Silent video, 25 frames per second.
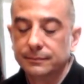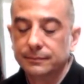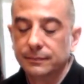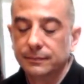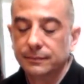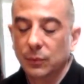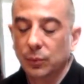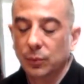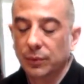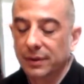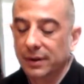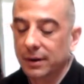
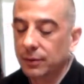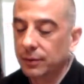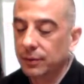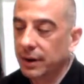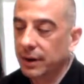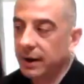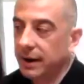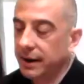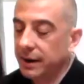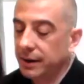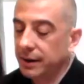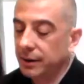Without
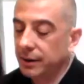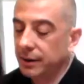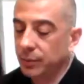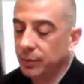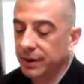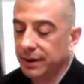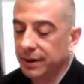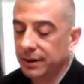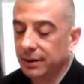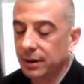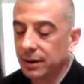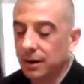air, we
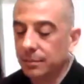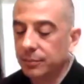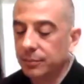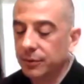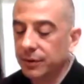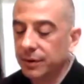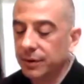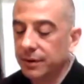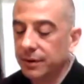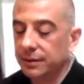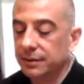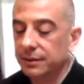cannot
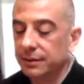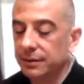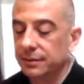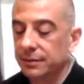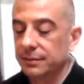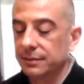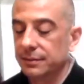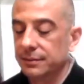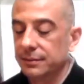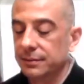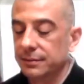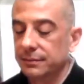breathe.
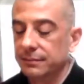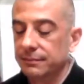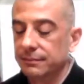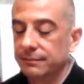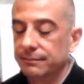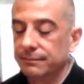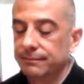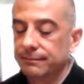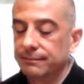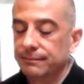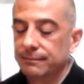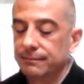
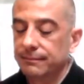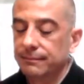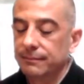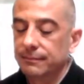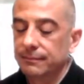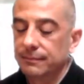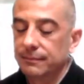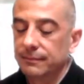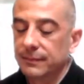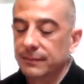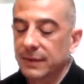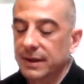
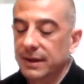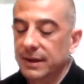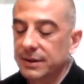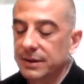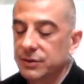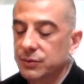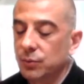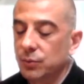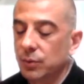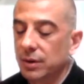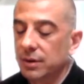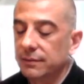Each
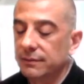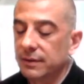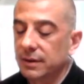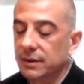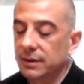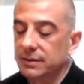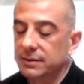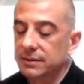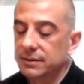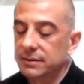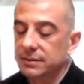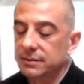one of
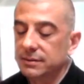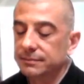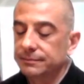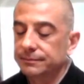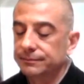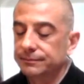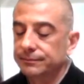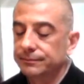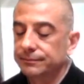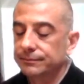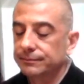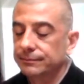us
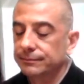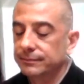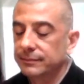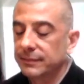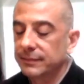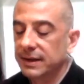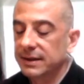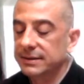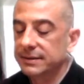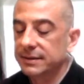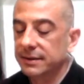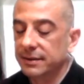
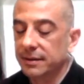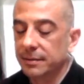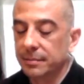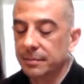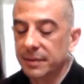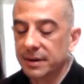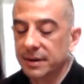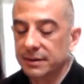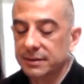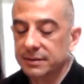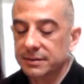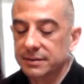is in the
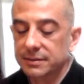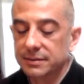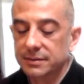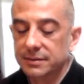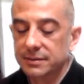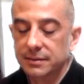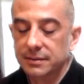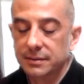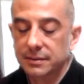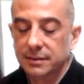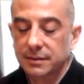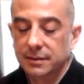midst
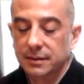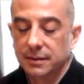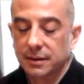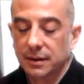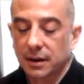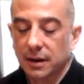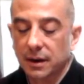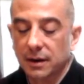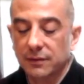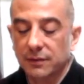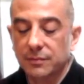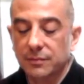
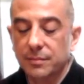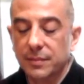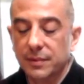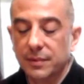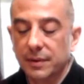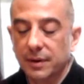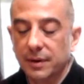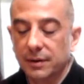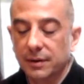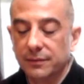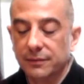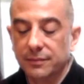
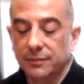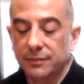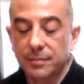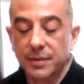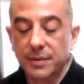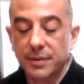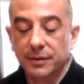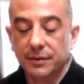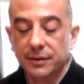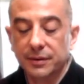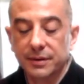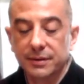of
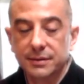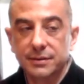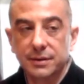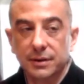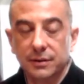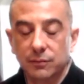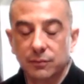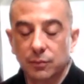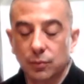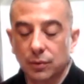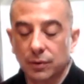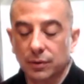myriads
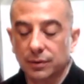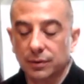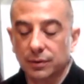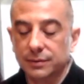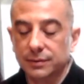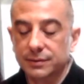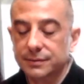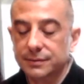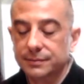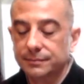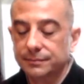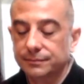of
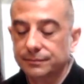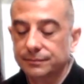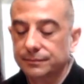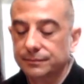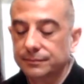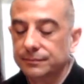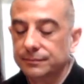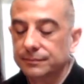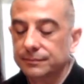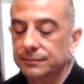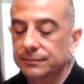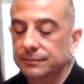worlds.
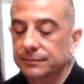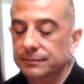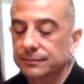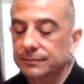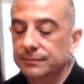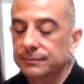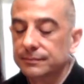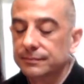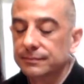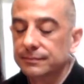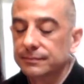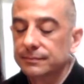
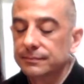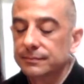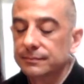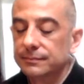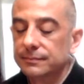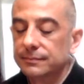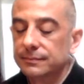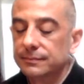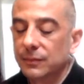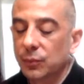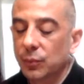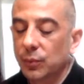
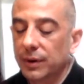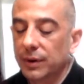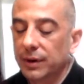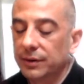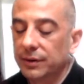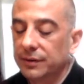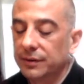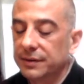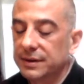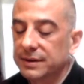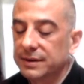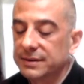We are
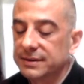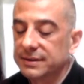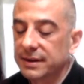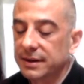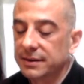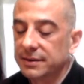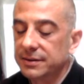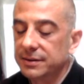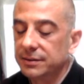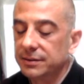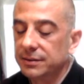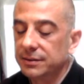in the
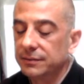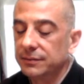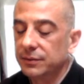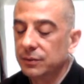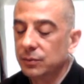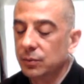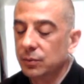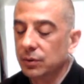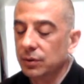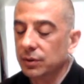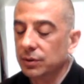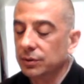center of the
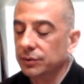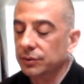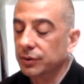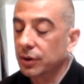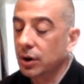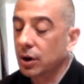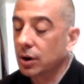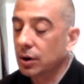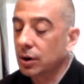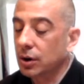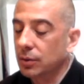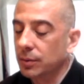world
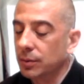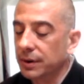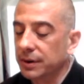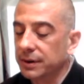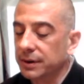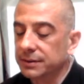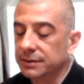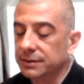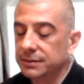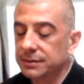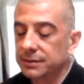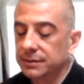
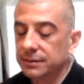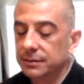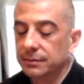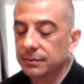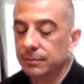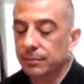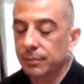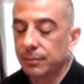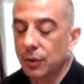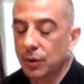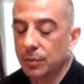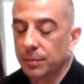always,
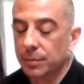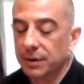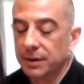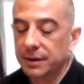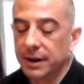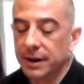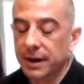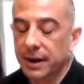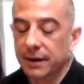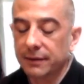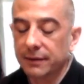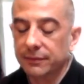moment
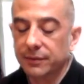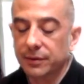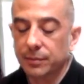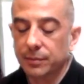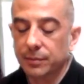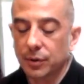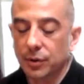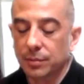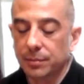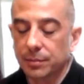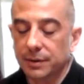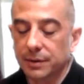after
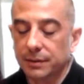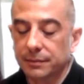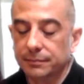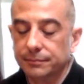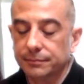moment.